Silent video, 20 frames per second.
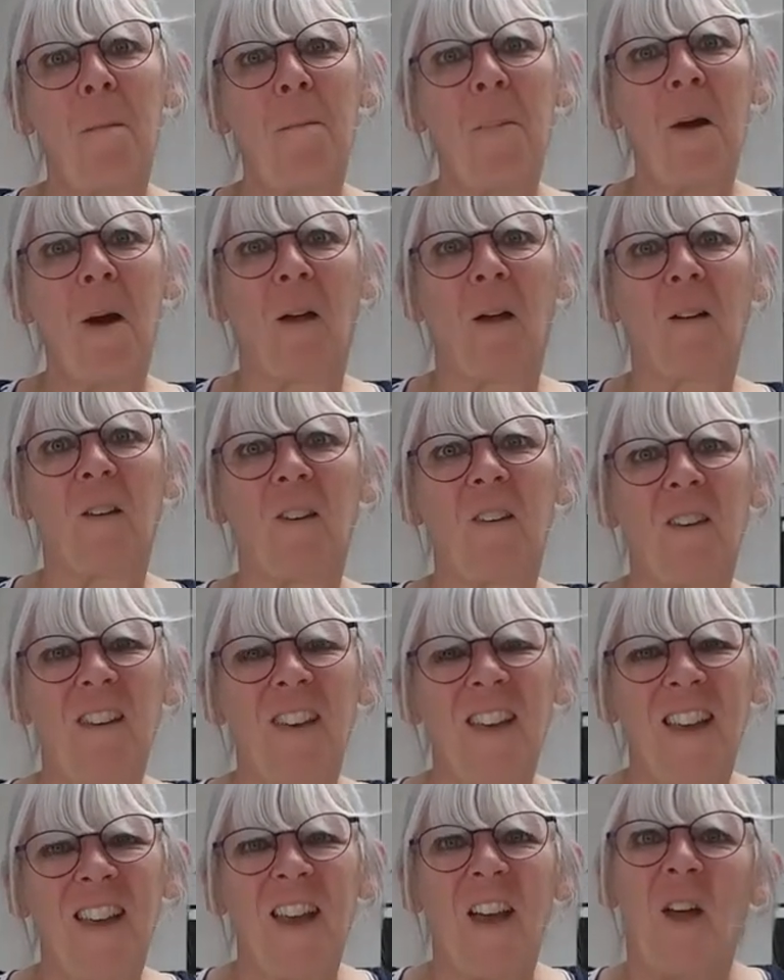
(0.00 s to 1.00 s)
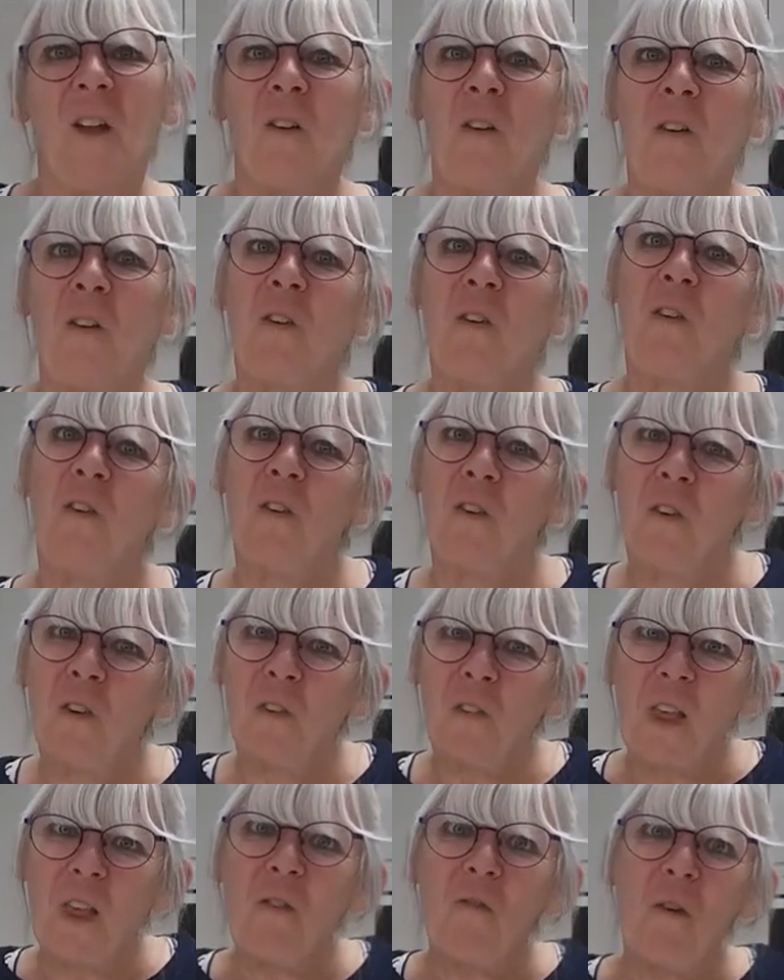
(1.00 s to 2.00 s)
But
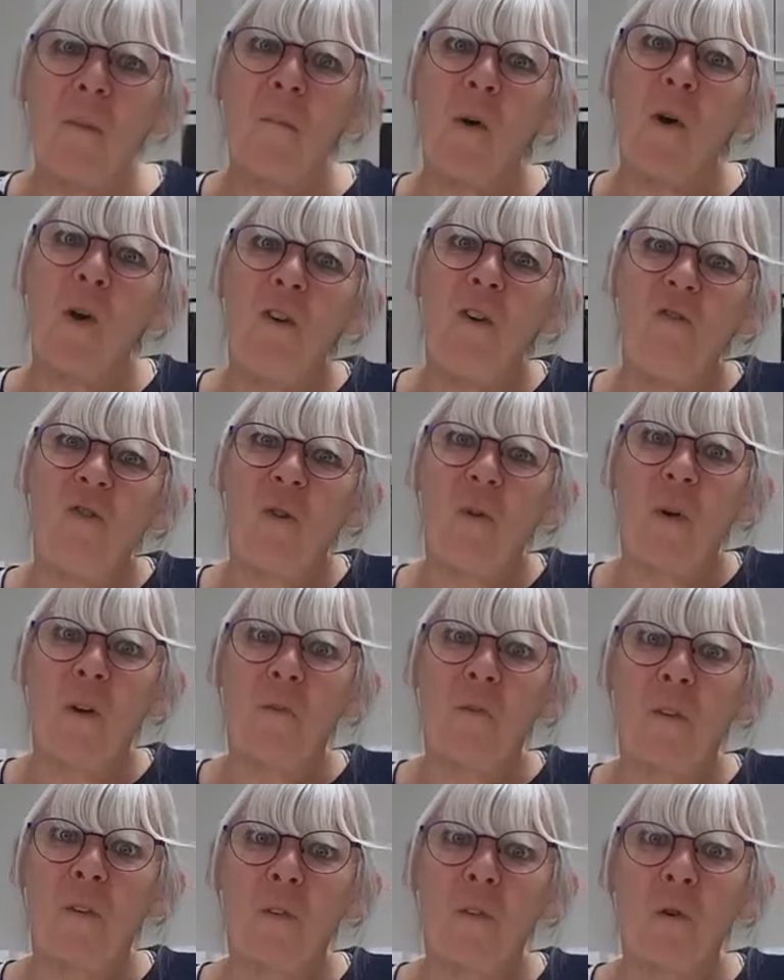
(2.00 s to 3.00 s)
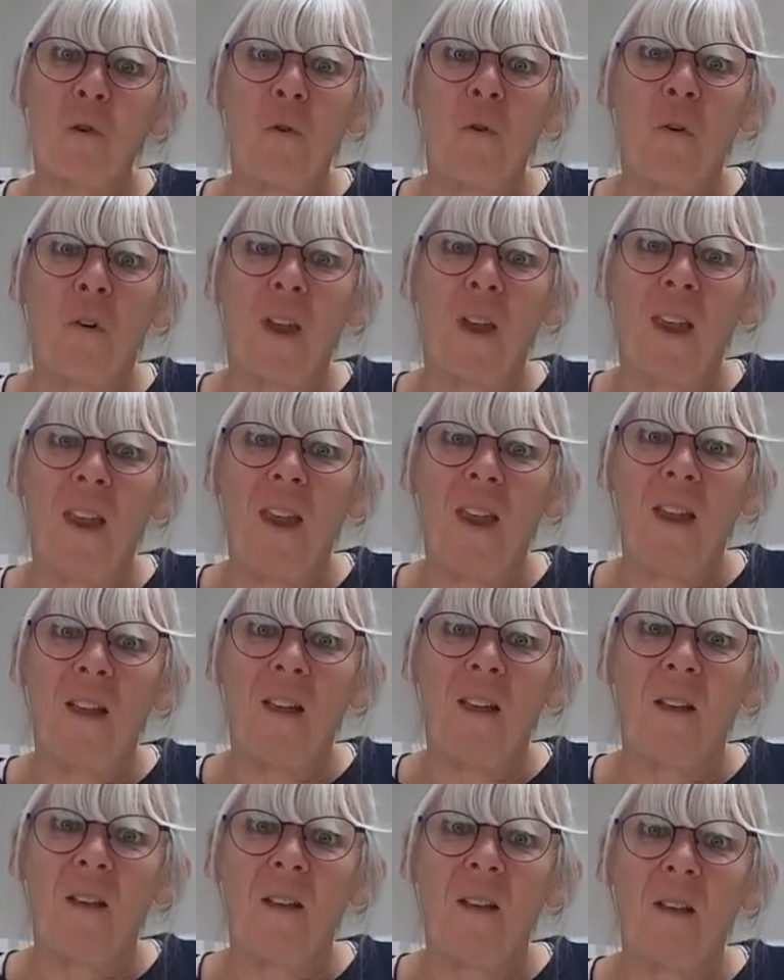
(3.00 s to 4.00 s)
does that remind you of a story?
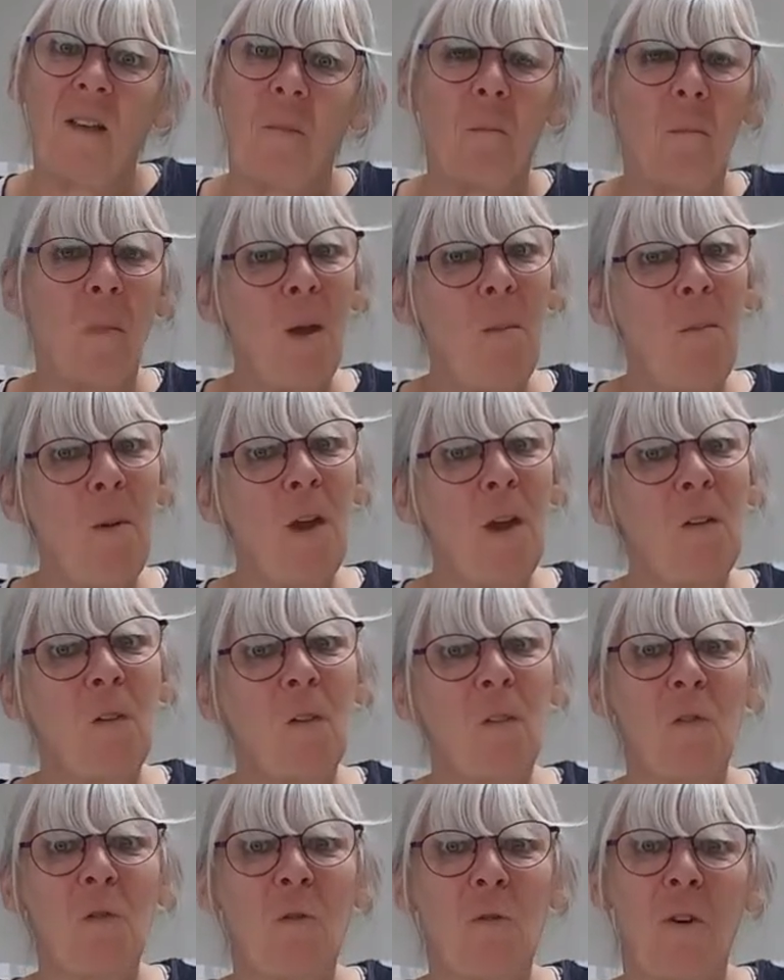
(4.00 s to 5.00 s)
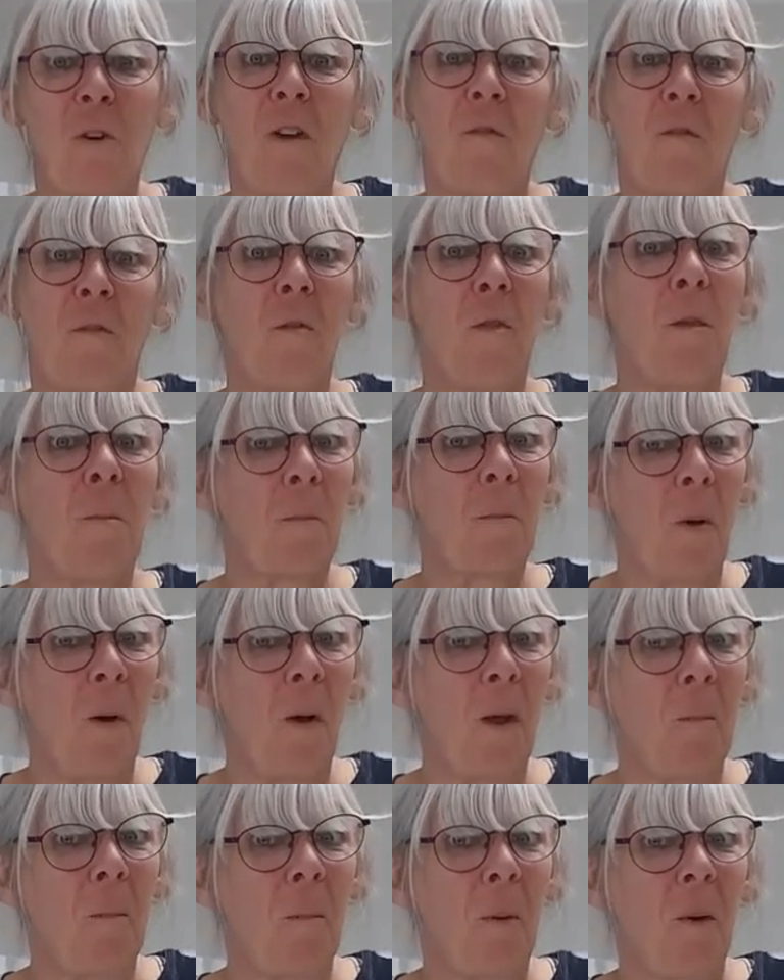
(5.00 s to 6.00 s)
Maybe a story from the
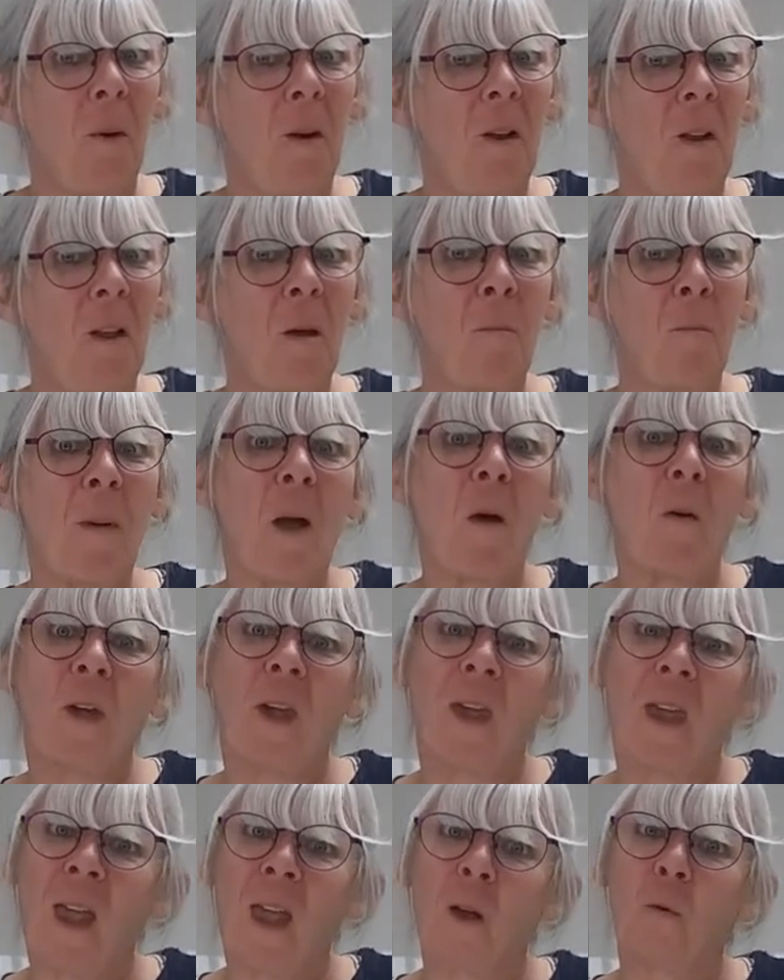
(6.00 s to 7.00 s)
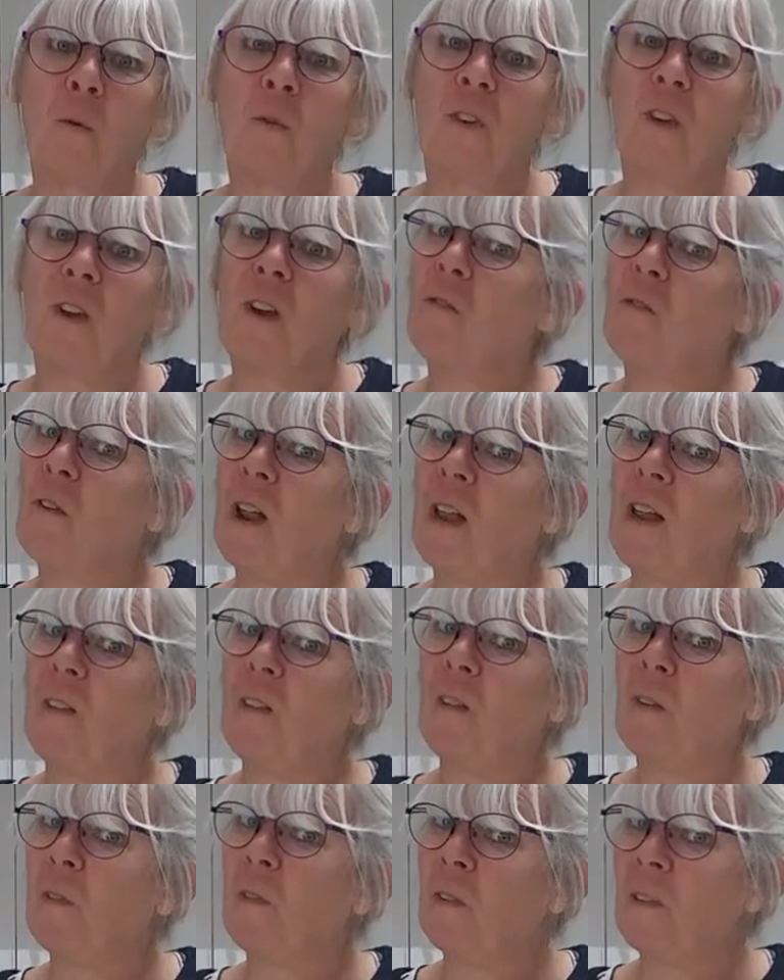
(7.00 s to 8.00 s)
Bible about counting
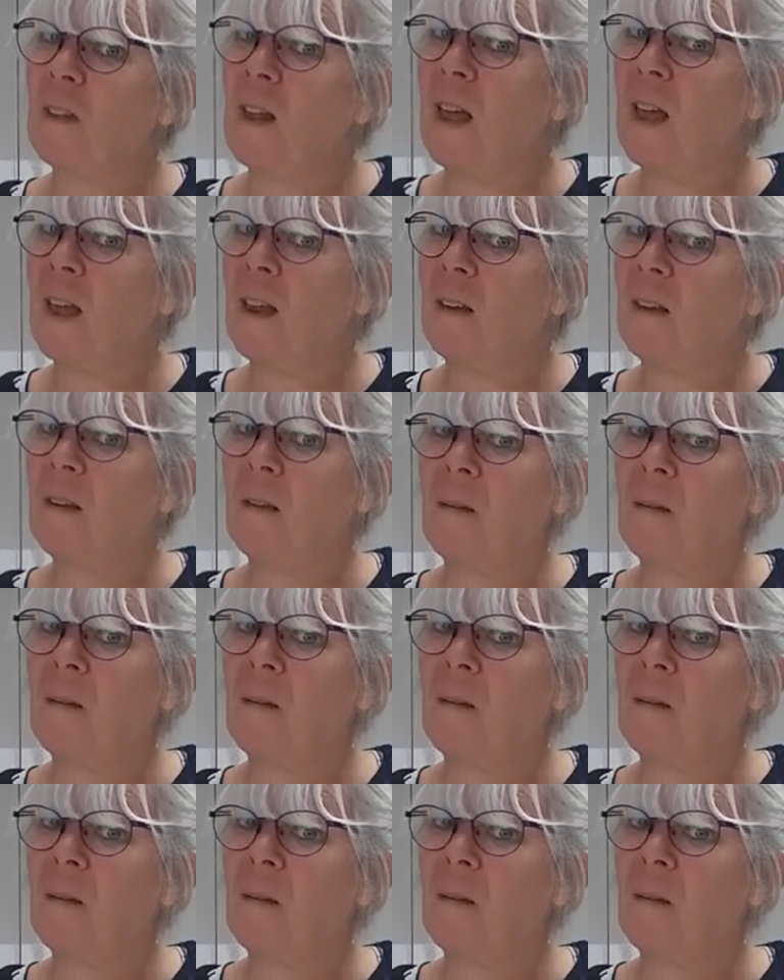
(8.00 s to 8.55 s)
grains of sand?